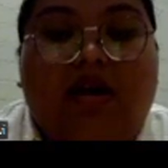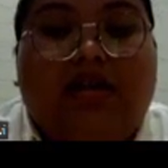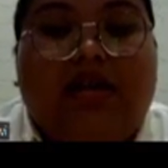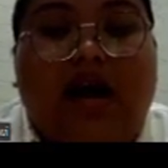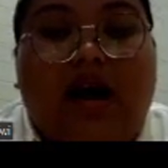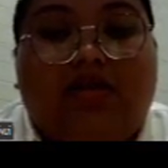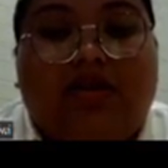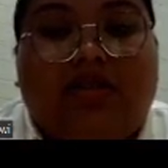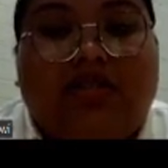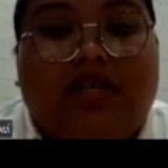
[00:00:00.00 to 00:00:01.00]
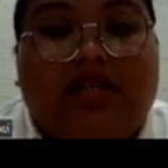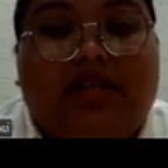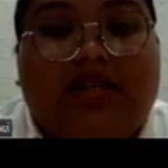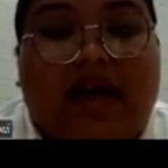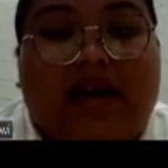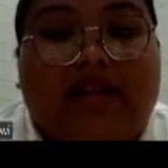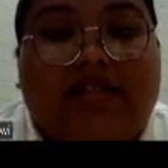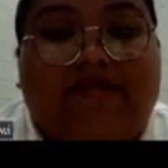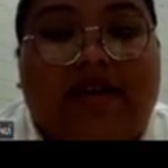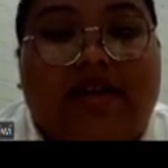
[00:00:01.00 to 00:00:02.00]
The author said that
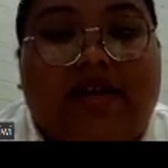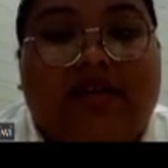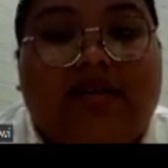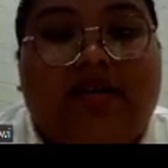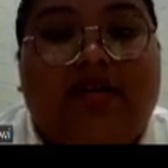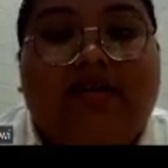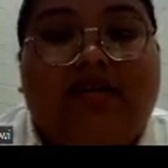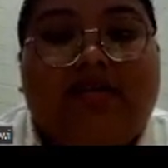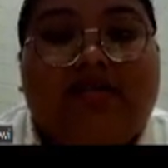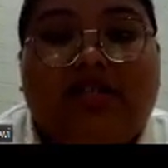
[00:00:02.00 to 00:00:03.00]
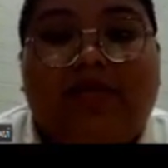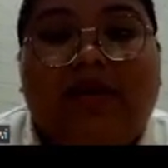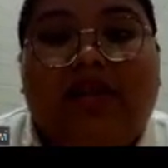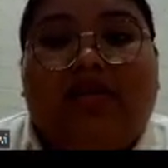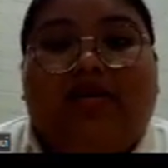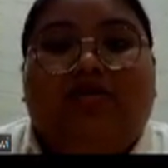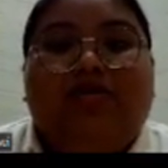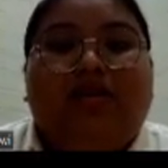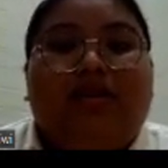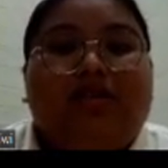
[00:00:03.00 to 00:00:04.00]
this finding similar to
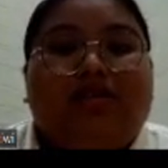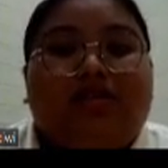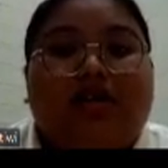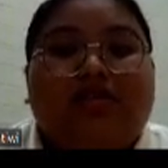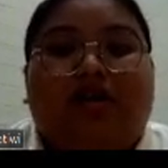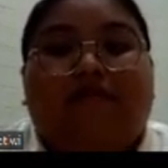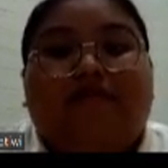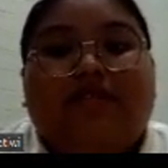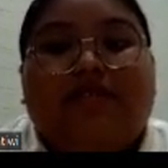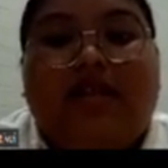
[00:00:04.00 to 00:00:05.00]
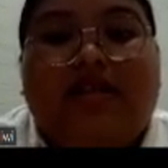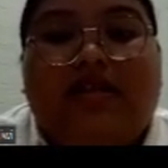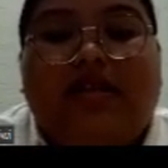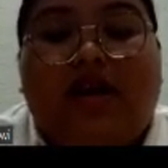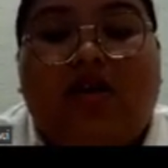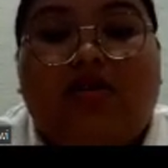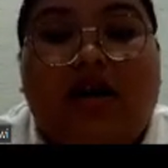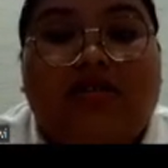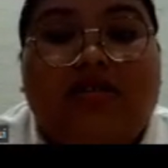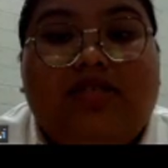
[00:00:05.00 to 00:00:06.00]
the result of the study that
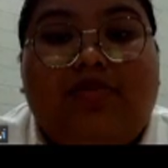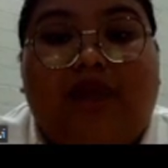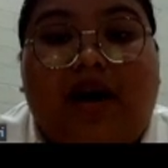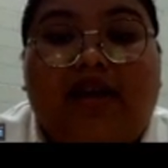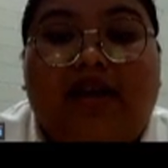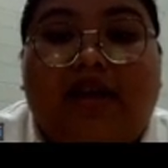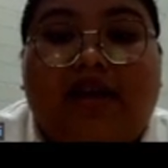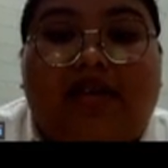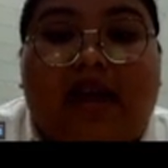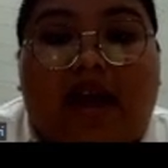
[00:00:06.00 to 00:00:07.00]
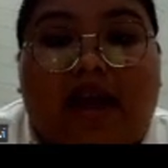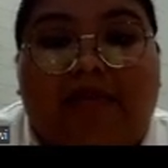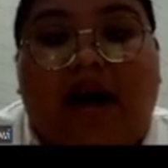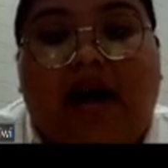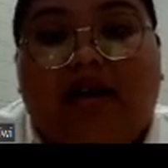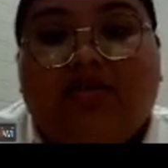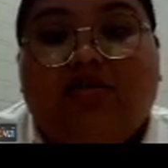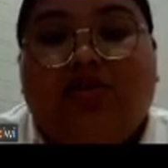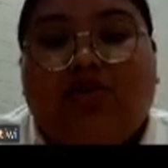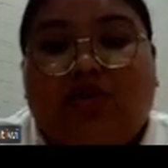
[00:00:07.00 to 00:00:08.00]
conducted by Y.M.
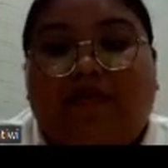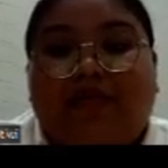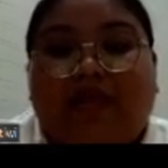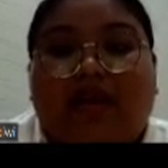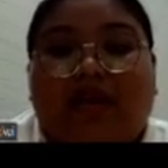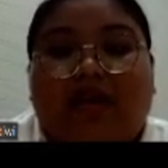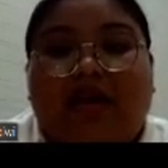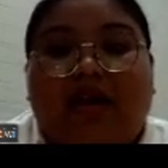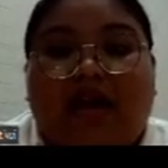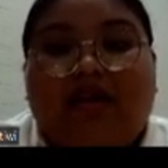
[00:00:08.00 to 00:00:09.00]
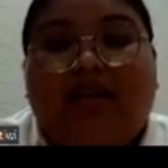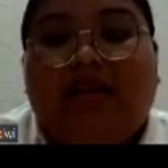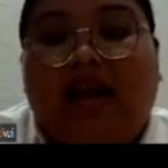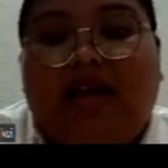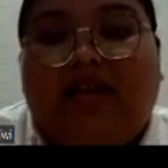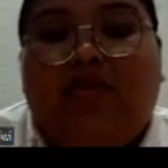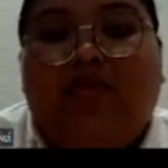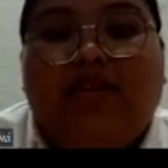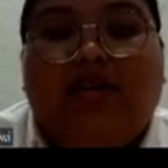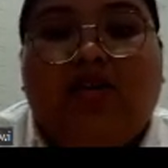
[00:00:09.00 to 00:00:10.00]
Harsono and in line
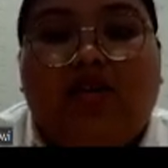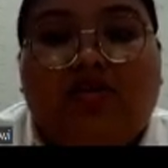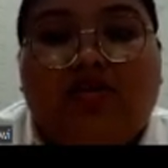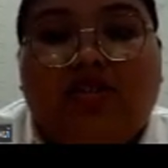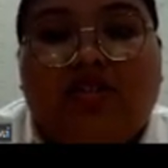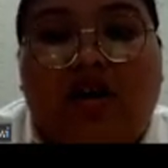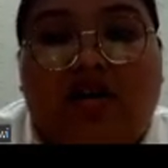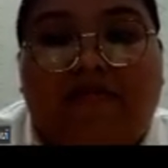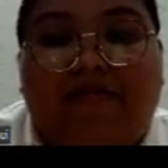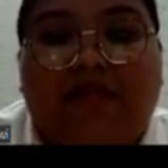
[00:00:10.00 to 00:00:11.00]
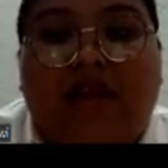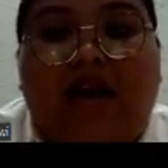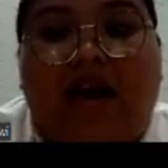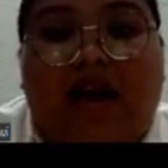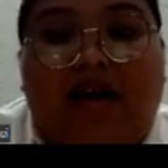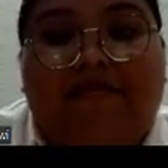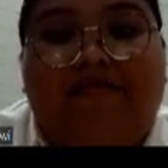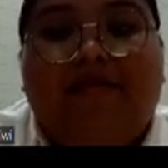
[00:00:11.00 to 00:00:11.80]
with the conclusion of F.